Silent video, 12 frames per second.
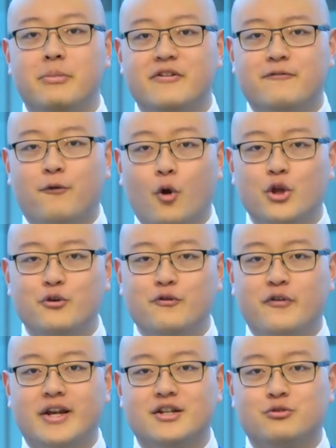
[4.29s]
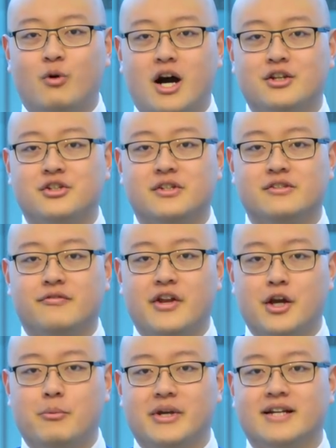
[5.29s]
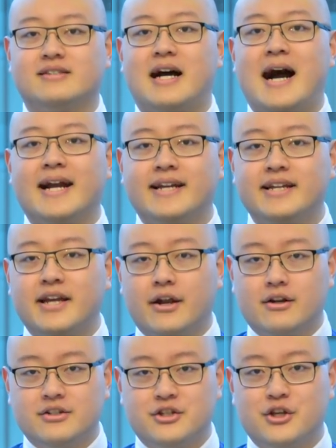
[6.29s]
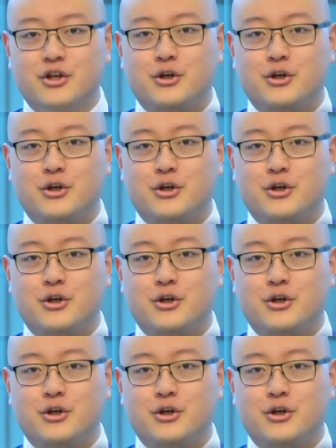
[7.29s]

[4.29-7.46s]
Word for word: before you finish watching this video, because I can guarantee